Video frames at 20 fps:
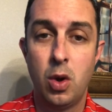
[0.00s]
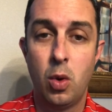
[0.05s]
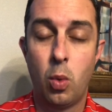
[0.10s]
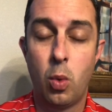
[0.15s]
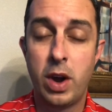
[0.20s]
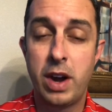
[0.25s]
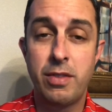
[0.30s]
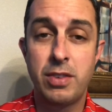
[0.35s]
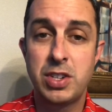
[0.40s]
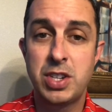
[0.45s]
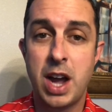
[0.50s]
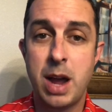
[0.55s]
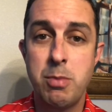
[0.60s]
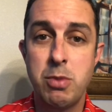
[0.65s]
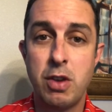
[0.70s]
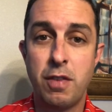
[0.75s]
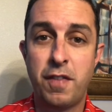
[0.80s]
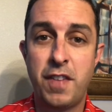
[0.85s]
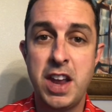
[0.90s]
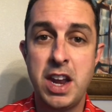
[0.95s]
Whatever time
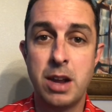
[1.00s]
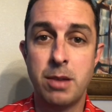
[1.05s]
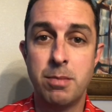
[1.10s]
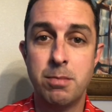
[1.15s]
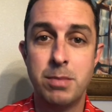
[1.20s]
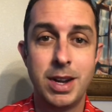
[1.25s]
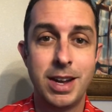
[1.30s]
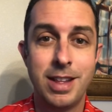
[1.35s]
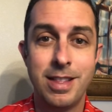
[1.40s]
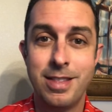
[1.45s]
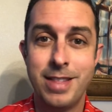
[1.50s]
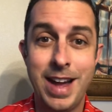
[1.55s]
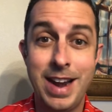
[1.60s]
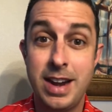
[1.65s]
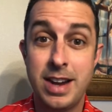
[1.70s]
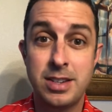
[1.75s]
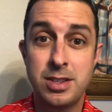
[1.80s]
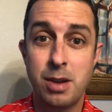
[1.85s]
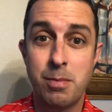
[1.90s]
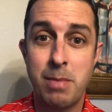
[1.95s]
you feed them, that
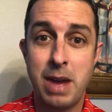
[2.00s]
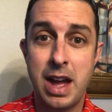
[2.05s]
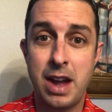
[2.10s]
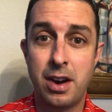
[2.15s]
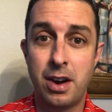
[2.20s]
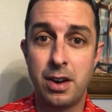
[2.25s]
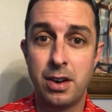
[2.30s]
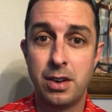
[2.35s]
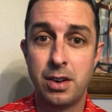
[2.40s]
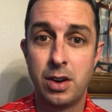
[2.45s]
doesn't matter.